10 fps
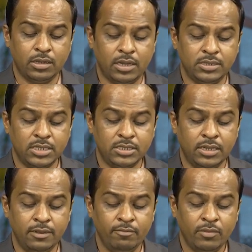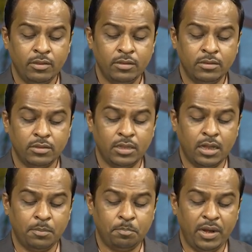adjusting
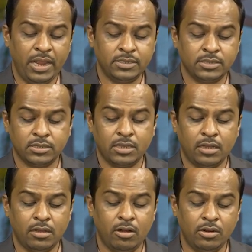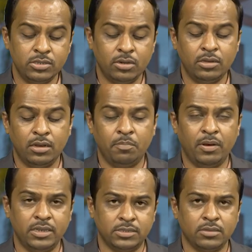the plates, horizontal
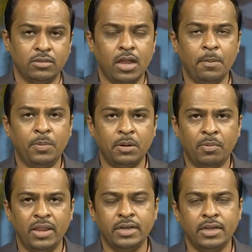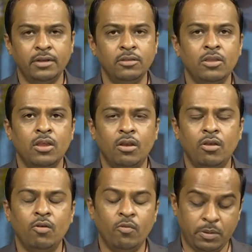plates, upper plate and
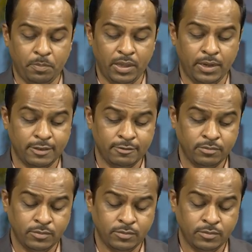lower plate.